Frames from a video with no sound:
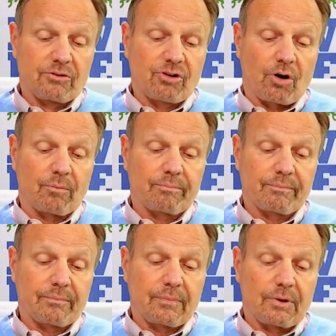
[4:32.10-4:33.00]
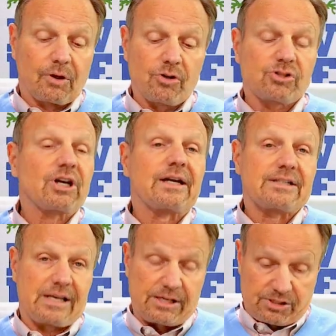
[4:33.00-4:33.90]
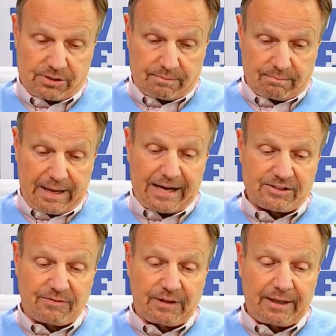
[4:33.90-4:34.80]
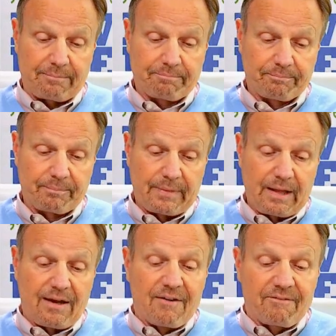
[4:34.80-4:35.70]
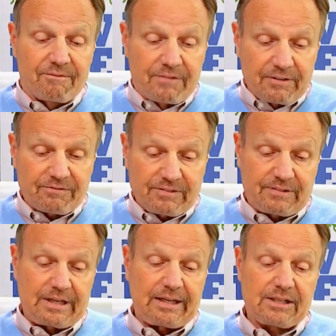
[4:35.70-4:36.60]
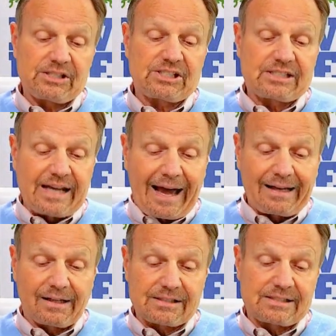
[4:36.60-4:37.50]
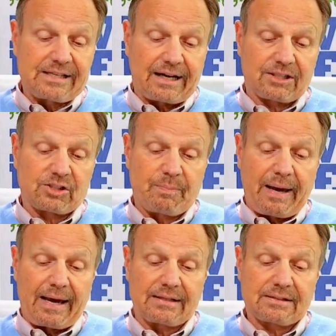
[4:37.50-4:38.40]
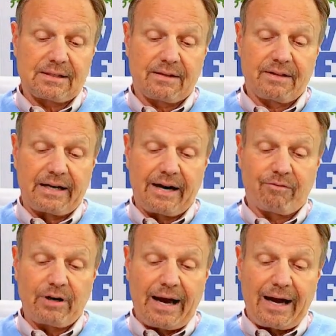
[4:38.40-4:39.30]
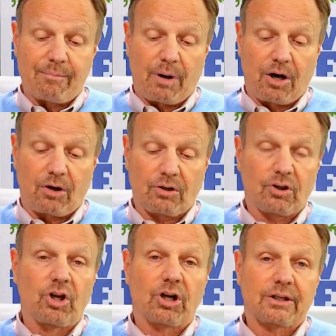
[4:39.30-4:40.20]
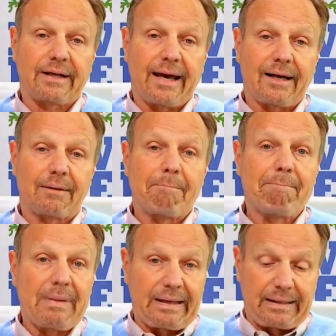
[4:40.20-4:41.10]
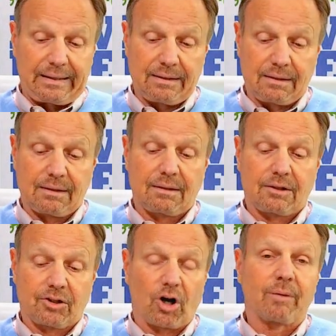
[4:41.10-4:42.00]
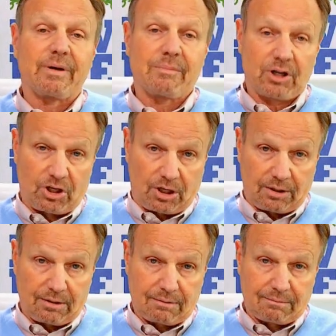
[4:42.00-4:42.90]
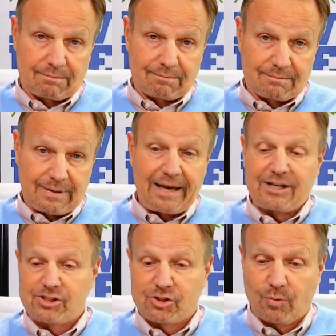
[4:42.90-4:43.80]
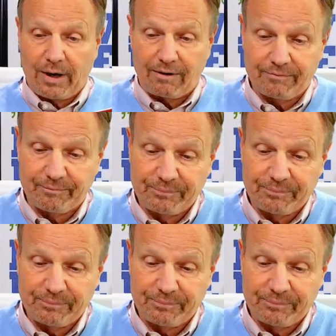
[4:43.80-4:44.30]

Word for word: So, who's going to teach? asked Philippe. Fifteen silent seconds passed, then every eyeball looked at me, Kirby McCook, age 12.